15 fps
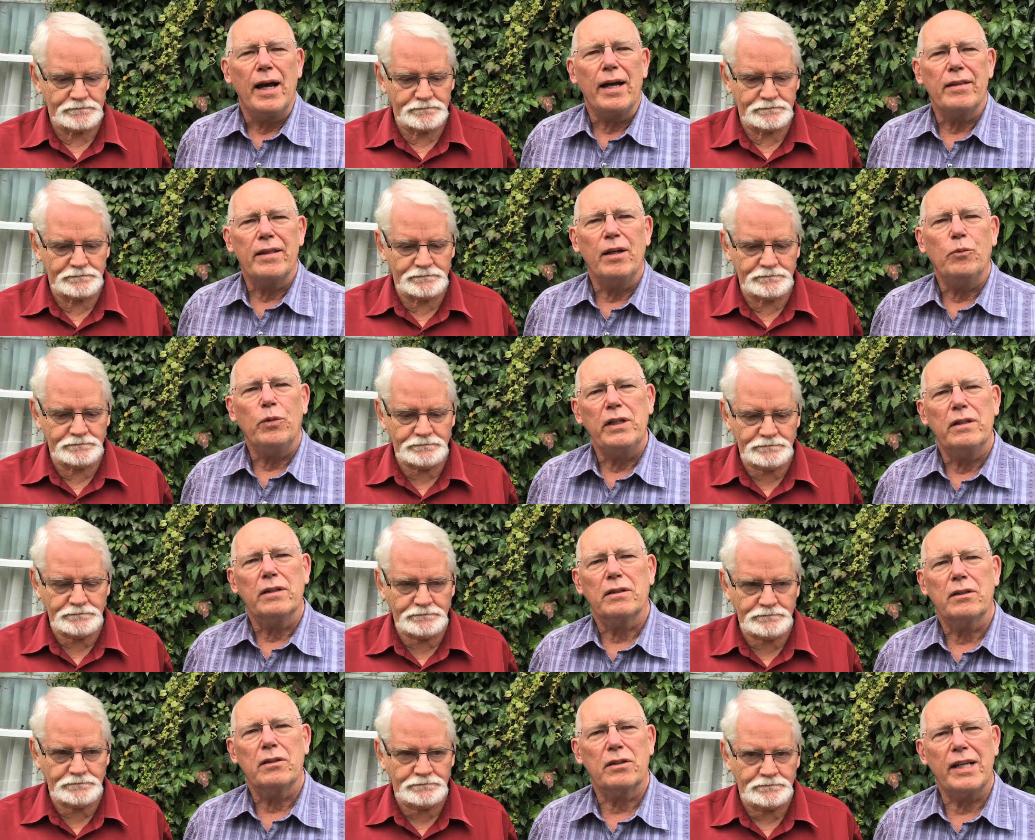Speaker 1: And then we
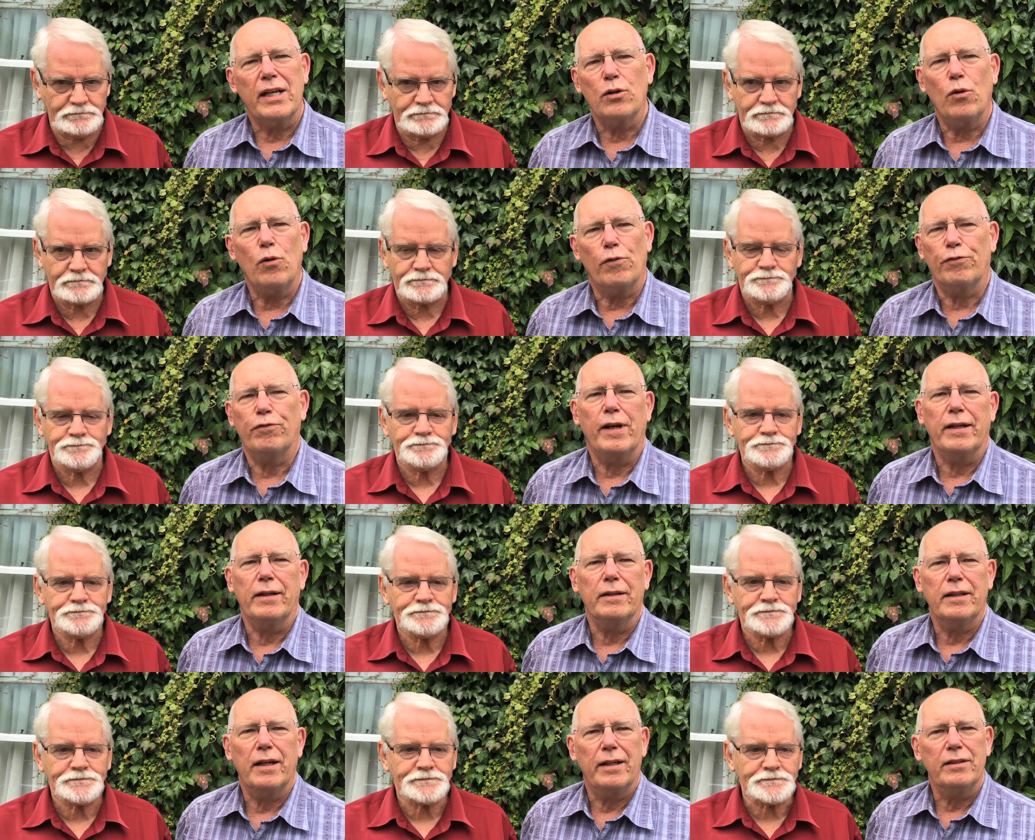just set off
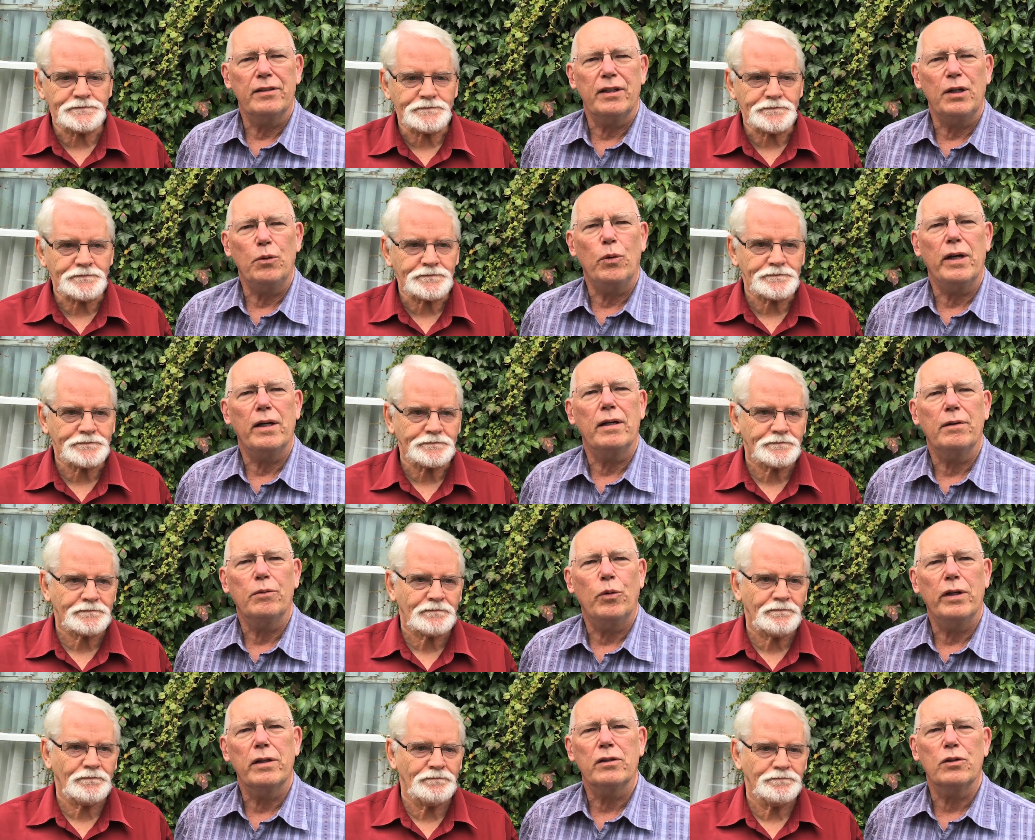and, and see where,
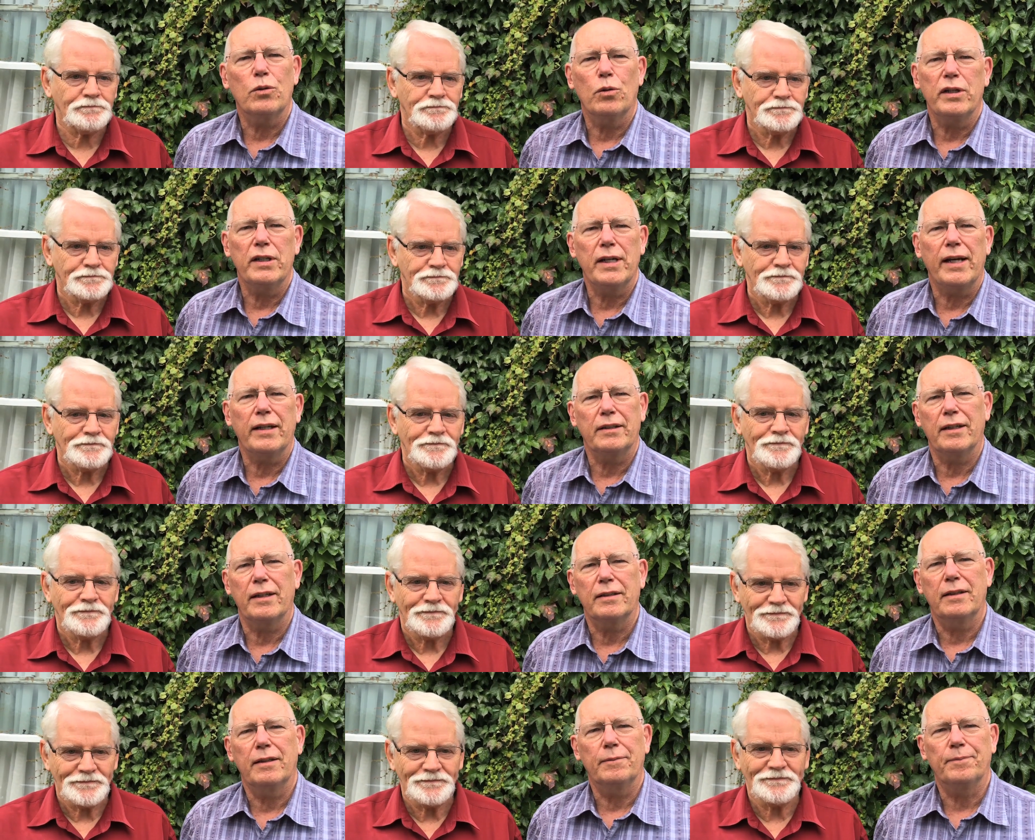where the story takes
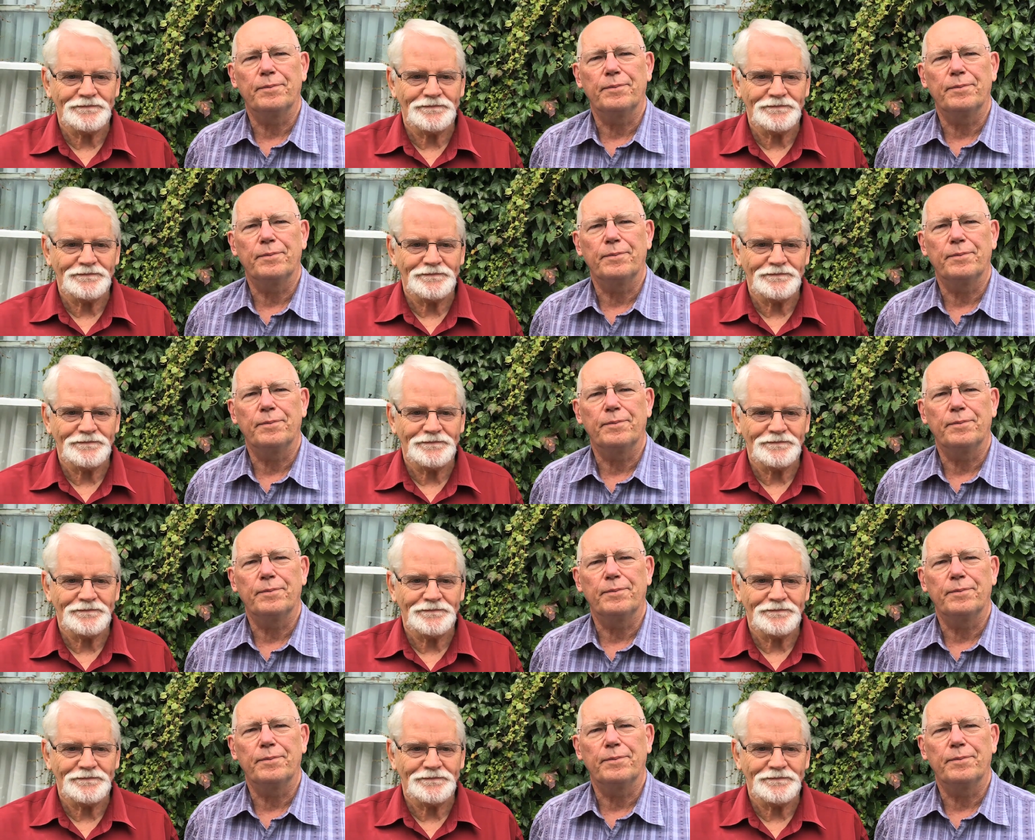us.